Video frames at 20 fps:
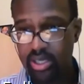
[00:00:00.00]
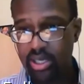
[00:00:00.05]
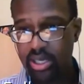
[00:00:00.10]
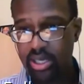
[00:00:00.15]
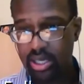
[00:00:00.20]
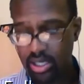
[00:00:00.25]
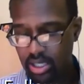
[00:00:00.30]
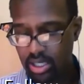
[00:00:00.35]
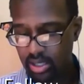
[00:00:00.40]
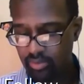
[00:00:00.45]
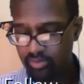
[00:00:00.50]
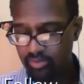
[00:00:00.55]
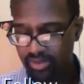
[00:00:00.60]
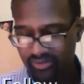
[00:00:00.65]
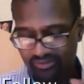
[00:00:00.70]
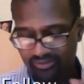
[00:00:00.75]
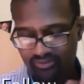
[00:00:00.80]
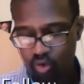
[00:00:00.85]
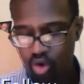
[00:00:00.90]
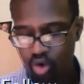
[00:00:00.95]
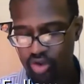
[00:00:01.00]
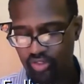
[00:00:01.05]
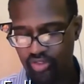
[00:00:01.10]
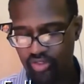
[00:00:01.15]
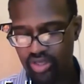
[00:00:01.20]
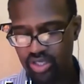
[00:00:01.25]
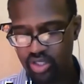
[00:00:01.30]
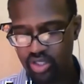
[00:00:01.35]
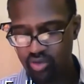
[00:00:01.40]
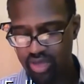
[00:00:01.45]
The fourth
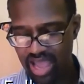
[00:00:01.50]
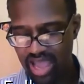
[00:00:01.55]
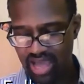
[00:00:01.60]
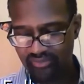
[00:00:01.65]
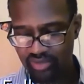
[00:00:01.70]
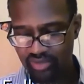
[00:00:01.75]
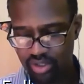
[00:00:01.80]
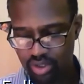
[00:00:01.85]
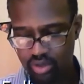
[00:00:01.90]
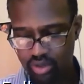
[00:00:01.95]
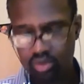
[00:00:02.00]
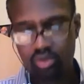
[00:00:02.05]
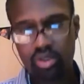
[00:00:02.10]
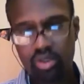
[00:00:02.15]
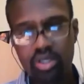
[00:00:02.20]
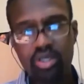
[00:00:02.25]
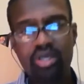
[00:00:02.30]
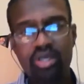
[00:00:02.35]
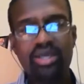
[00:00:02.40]
thing you have to do,